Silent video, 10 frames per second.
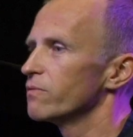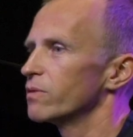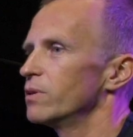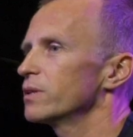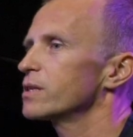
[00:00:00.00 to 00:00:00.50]

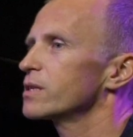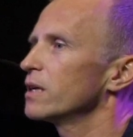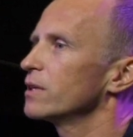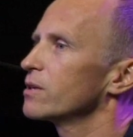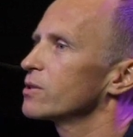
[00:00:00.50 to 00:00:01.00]
From other
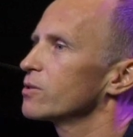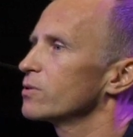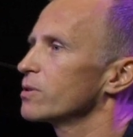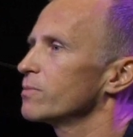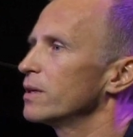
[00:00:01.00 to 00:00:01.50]
side, there's
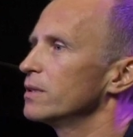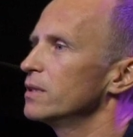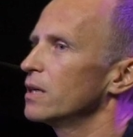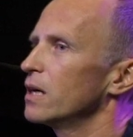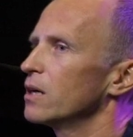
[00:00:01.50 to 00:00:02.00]
some
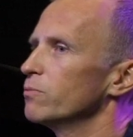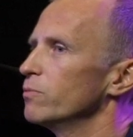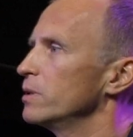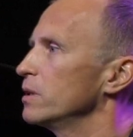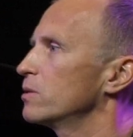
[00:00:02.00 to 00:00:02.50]
idea
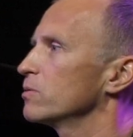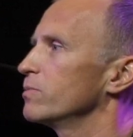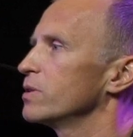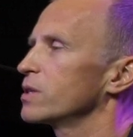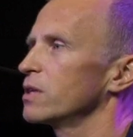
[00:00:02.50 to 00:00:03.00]
we need to
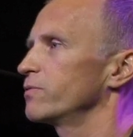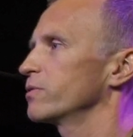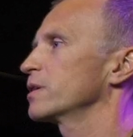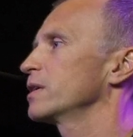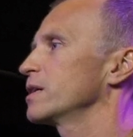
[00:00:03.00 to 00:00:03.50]
be
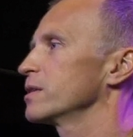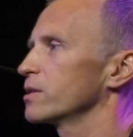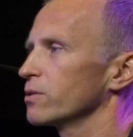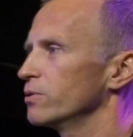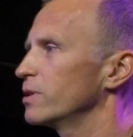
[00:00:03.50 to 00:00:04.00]
self-organizing.
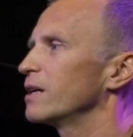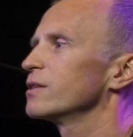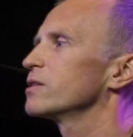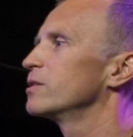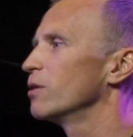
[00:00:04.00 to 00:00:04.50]
So you
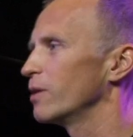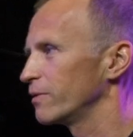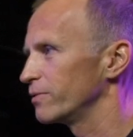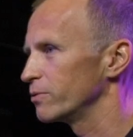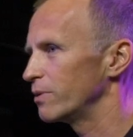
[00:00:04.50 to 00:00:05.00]
guys go
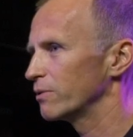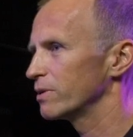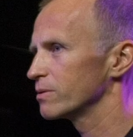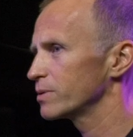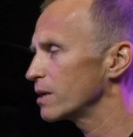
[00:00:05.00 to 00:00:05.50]
and figure out
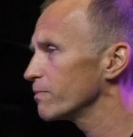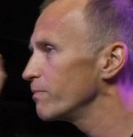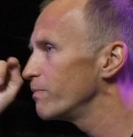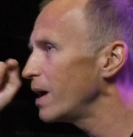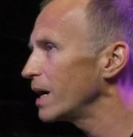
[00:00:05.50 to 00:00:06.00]
the self.
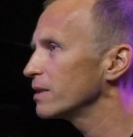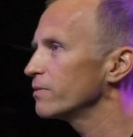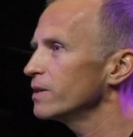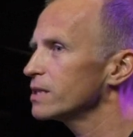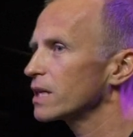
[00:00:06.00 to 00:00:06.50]
But the
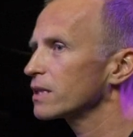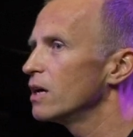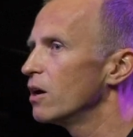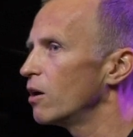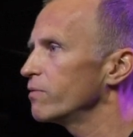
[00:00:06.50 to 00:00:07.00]
thing is that
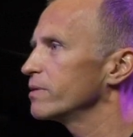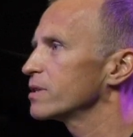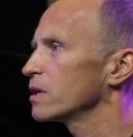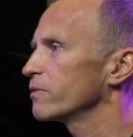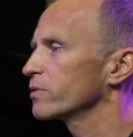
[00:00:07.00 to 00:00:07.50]
often in
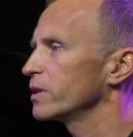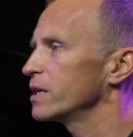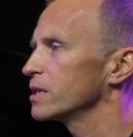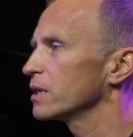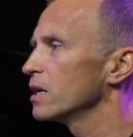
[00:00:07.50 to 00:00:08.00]

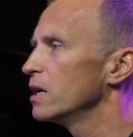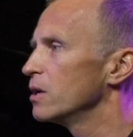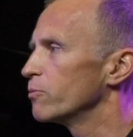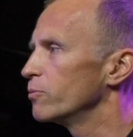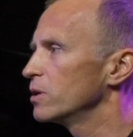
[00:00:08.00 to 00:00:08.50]
self-organizing,
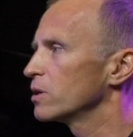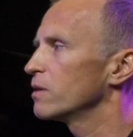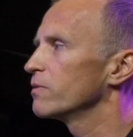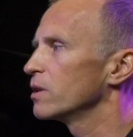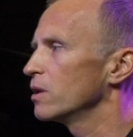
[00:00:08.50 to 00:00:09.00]
we don't
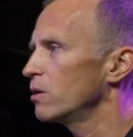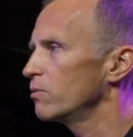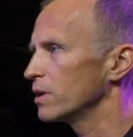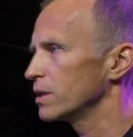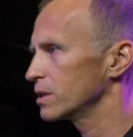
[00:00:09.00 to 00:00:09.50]
have the
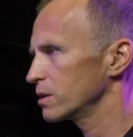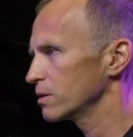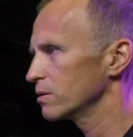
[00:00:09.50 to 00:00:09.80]
knowledge.